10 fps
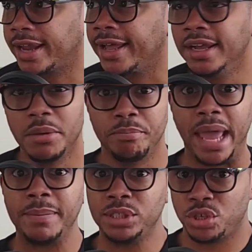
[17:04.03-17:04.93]
Like,
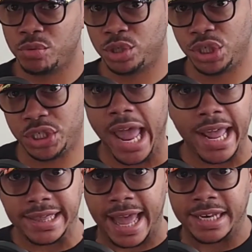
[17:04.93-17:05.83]
maybe she was just
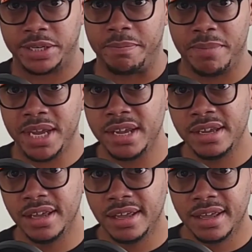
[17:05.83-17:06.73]
saying that to
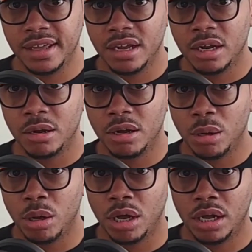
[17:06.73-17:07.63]
me.
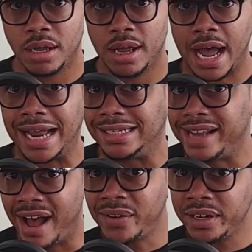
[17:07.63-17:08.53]
I
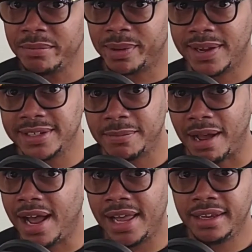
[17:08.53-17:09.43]
doubt it because I'm
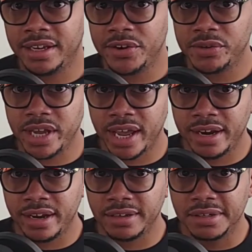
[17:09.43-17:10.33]
highly
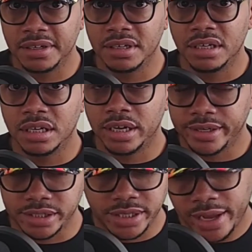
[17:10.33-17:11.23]
entertaining. And
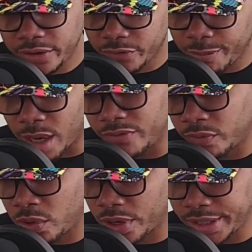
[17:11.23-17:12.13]
the sound of my
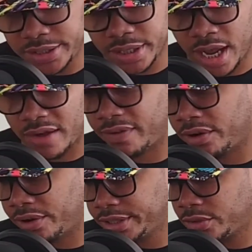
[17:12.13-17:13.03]
voice, I've
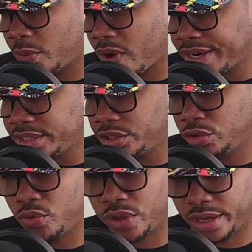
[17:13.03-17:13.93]
heard, is quite
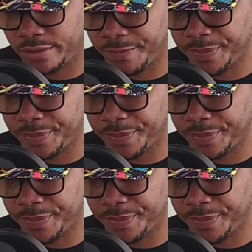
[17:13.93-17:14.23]
soothing.